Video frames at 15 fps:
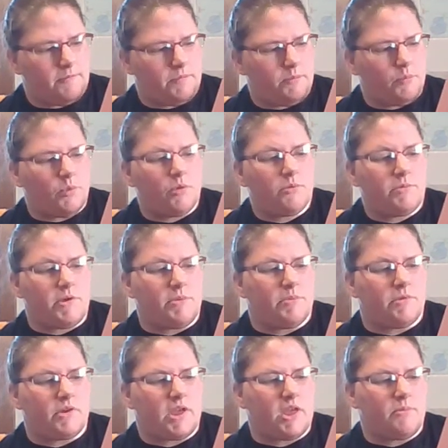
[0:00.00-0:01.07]
More
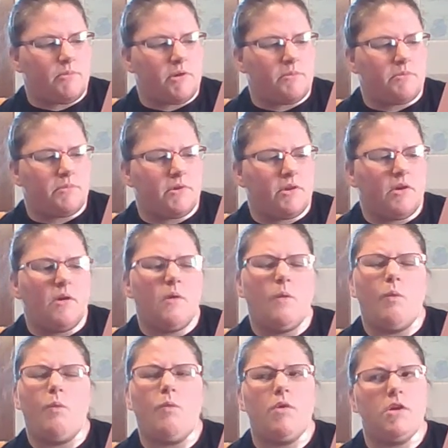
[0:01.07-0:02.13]
people came up.
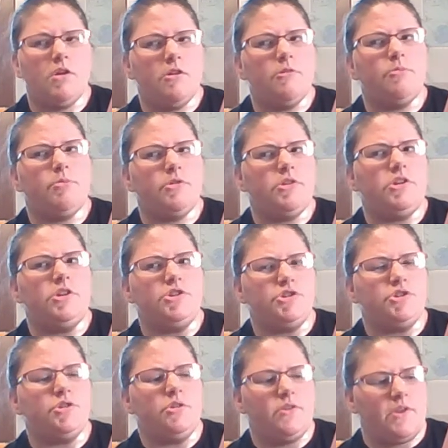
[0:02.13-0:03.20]
"We're pretty
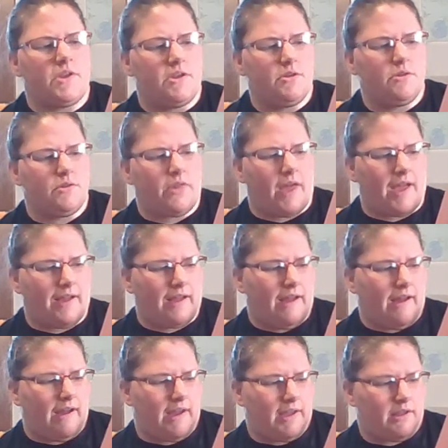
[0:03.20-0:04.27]
sure that you're that
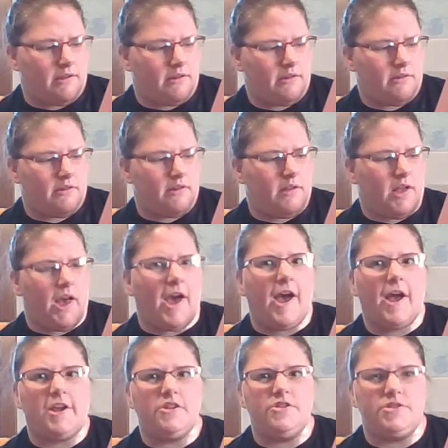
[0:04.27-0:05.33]
guy."
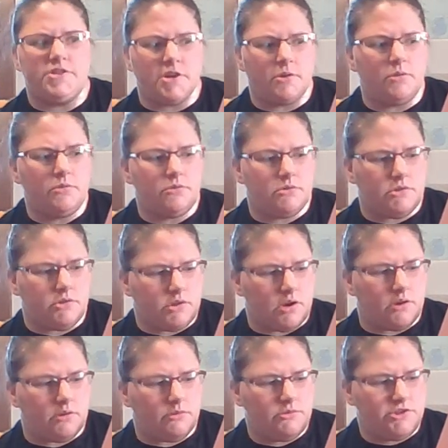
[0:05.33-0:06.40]
"I don't
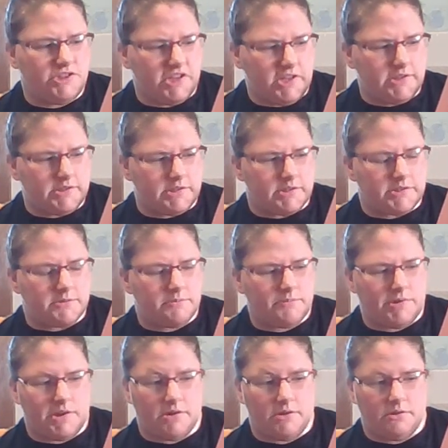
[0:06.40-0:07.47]
know Jesus,"
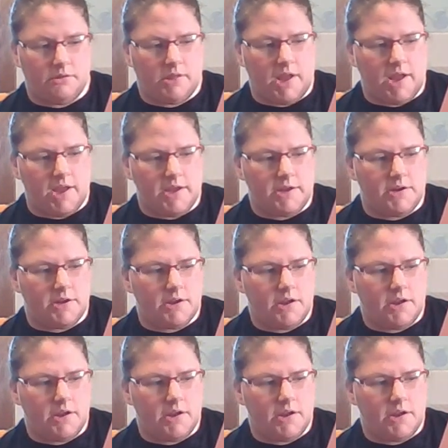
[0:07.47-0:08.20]
Peter lied.